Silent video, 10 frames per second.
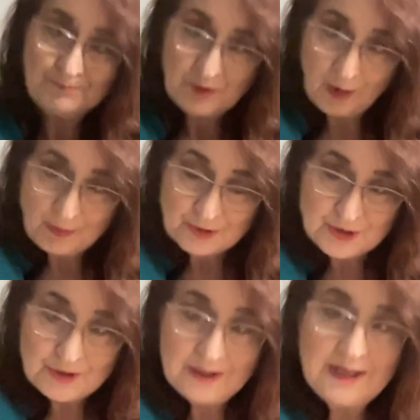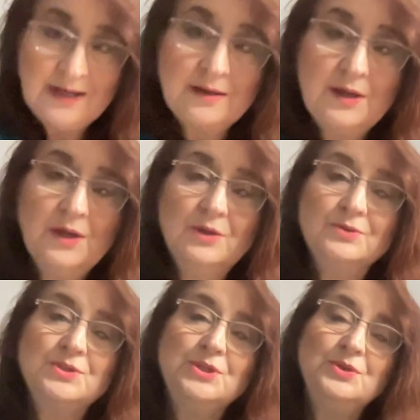opportunity
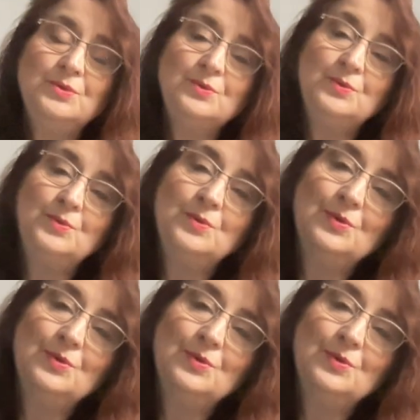to